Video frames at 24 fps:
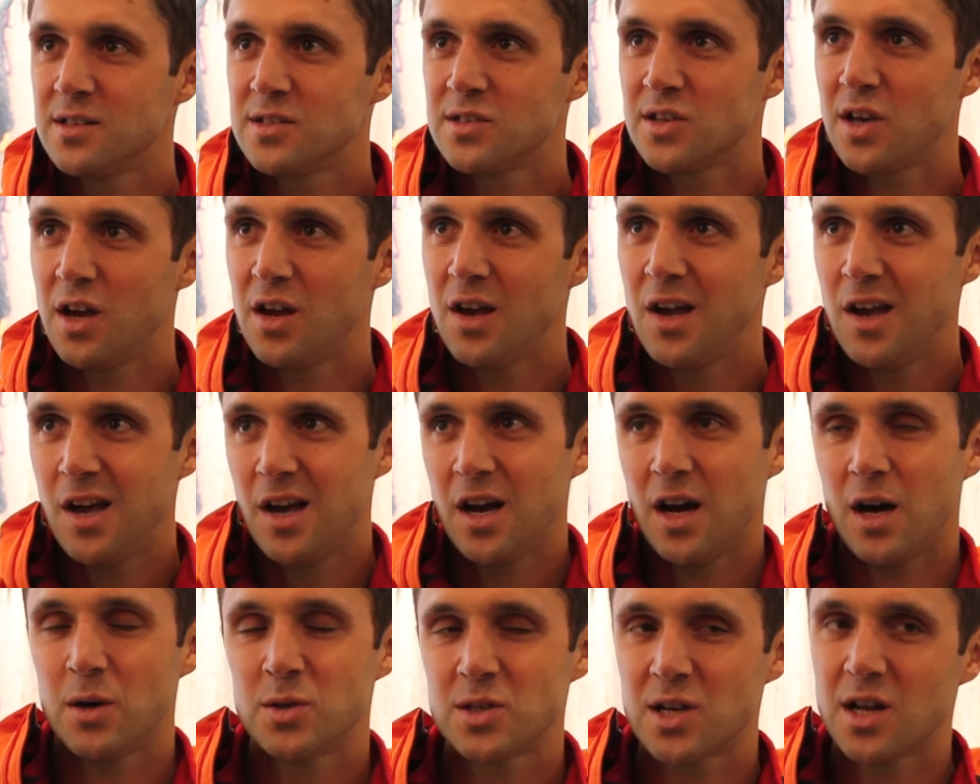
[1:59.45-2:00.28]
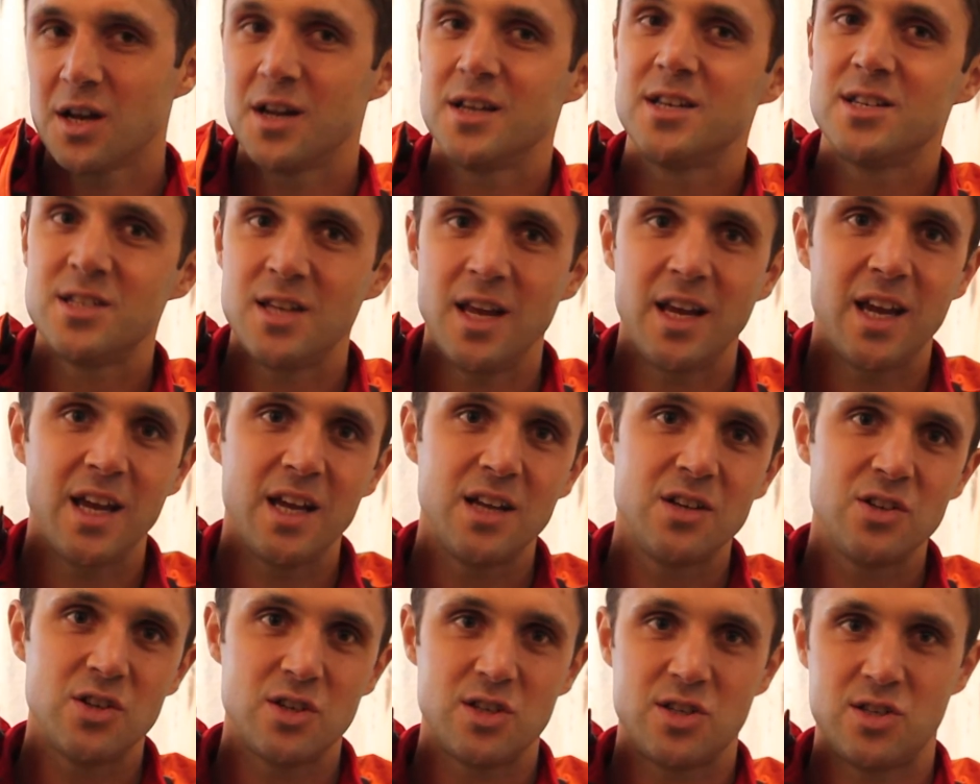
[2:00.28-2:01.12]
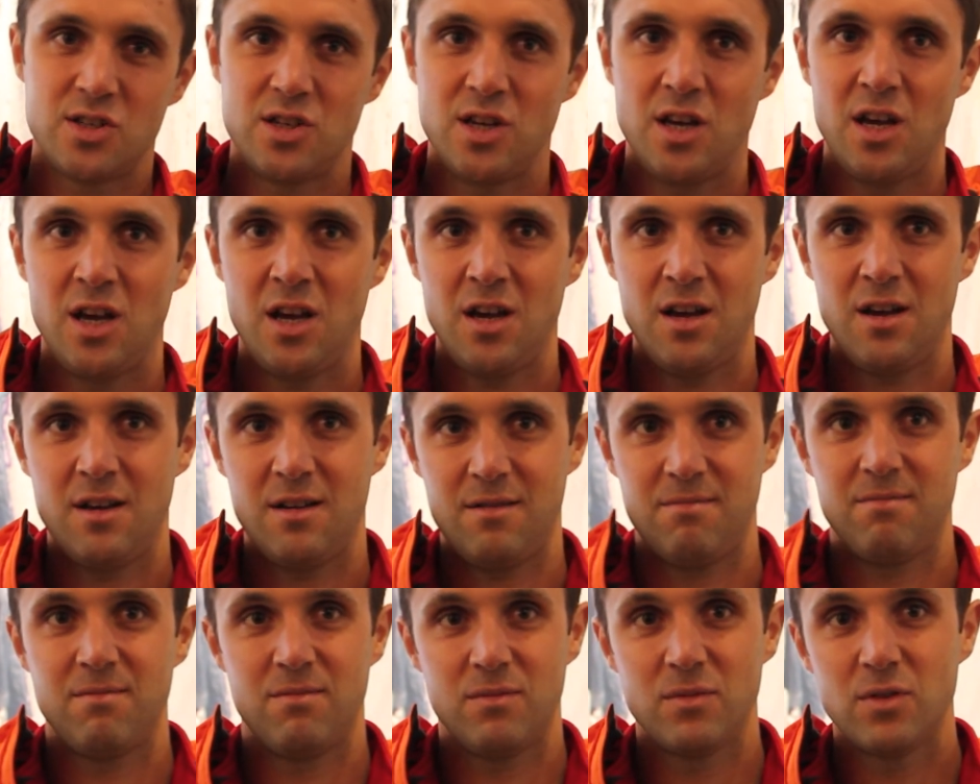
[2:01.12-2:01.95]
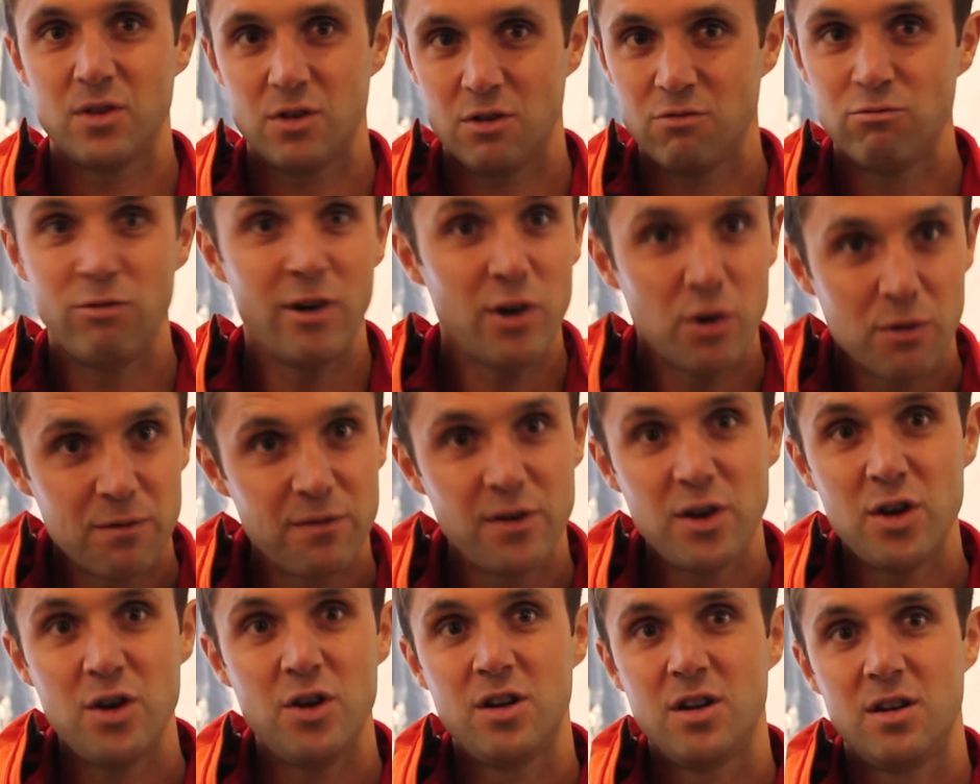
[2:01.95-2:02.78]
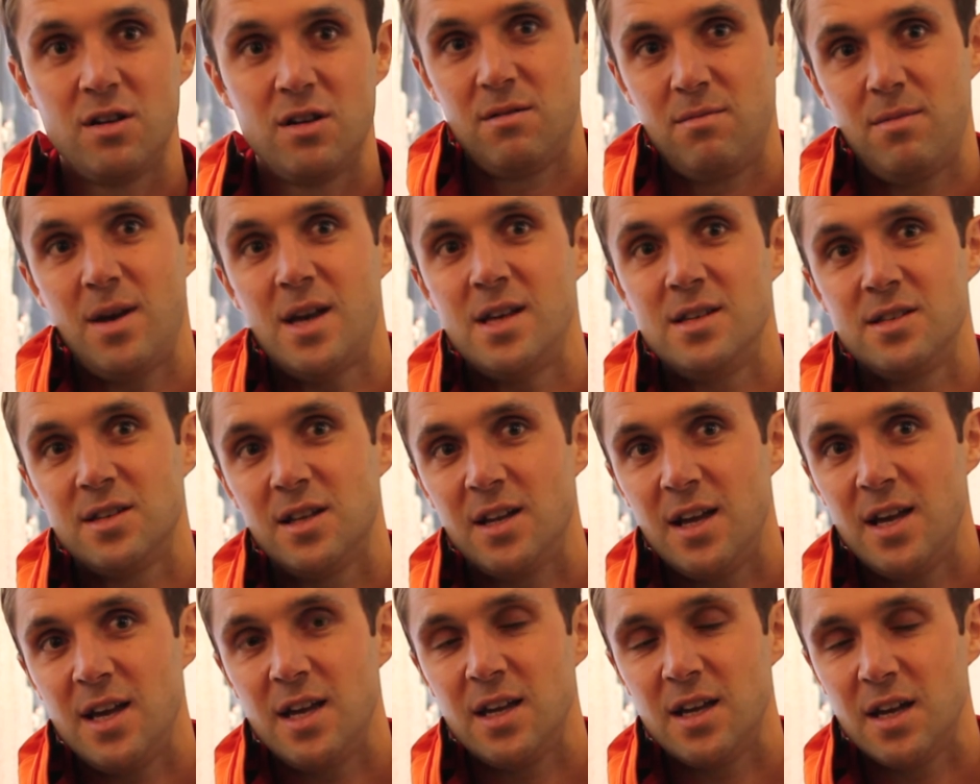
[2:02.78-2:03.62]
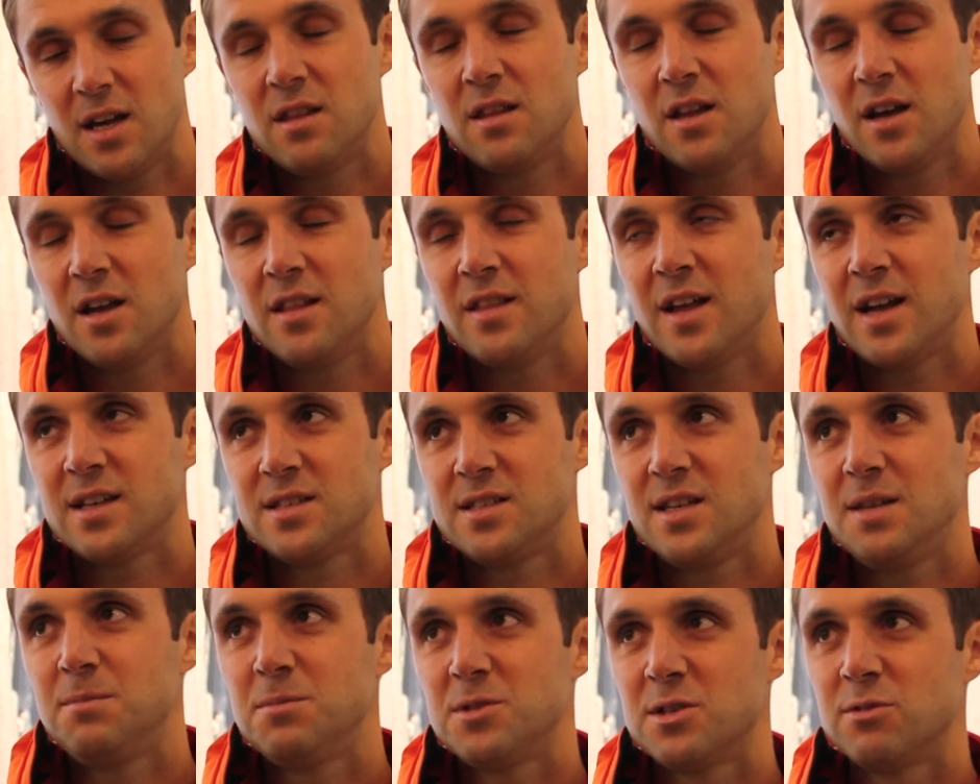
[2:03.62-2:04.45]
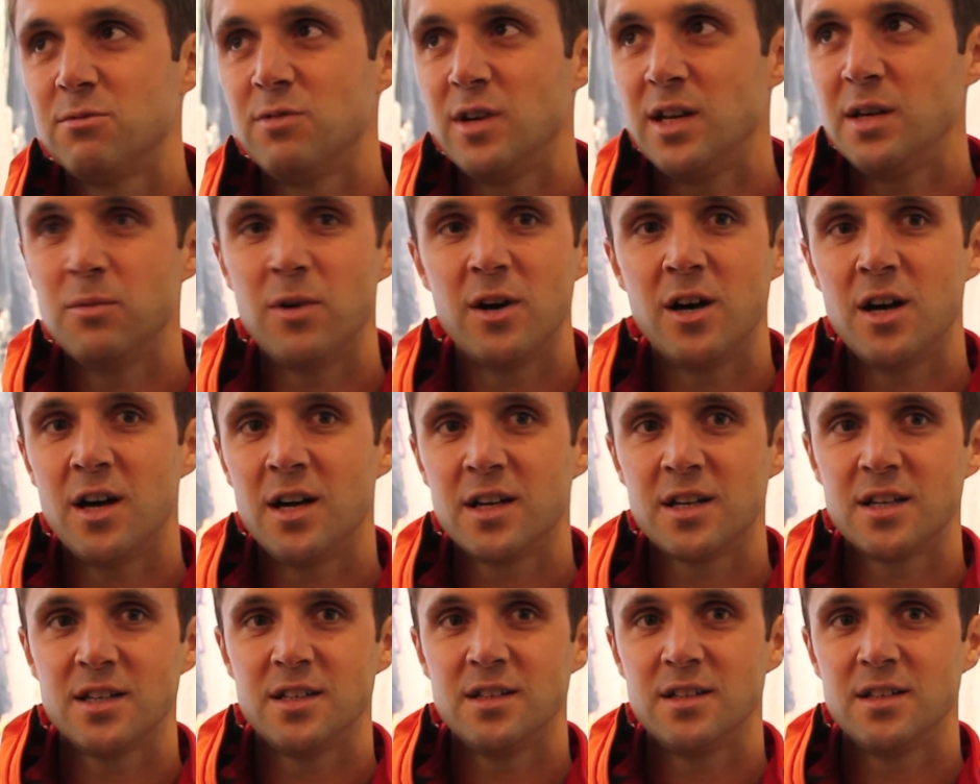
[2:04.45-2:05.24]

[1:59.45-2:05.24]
So I was kind of sticking just to real food, basically, and that seemed to really work.